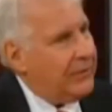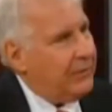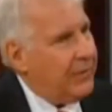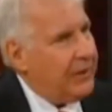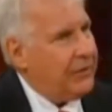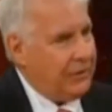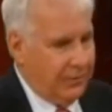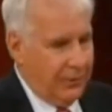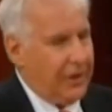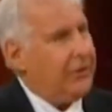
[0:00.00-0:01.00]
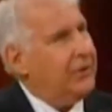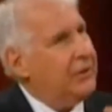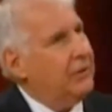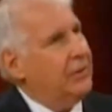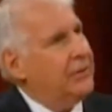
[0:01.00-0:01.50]
for depression. Depression
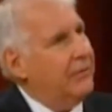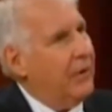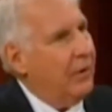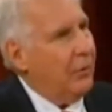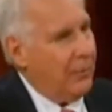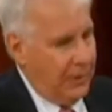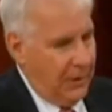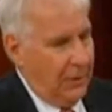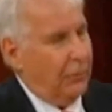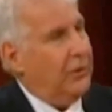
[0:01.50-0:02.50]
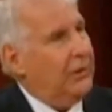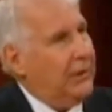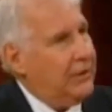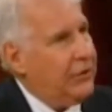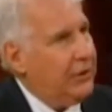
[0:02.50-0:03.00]
is loss of hope.
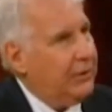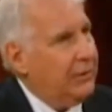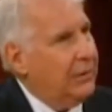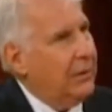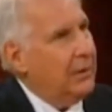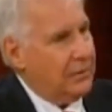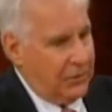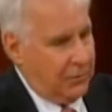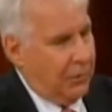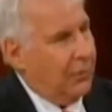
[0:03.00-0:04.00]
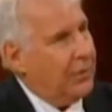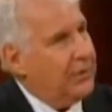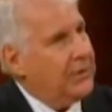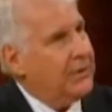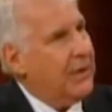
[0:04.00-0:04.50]
Religion,
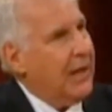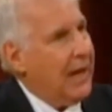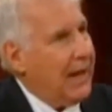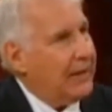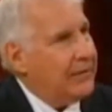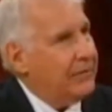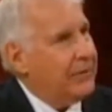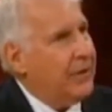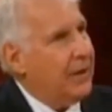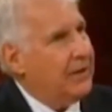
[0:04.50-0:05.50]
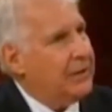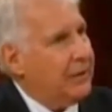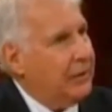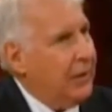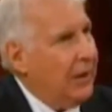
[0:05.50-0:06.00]
sports, exercise,
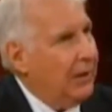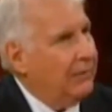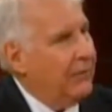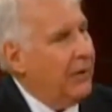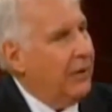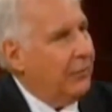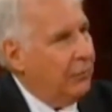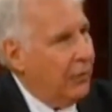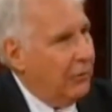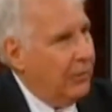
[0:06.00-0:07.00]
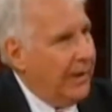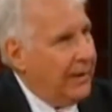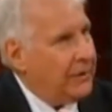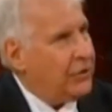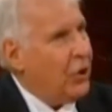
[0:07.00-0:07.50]
love,
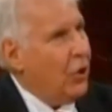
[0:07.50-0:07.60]
romance,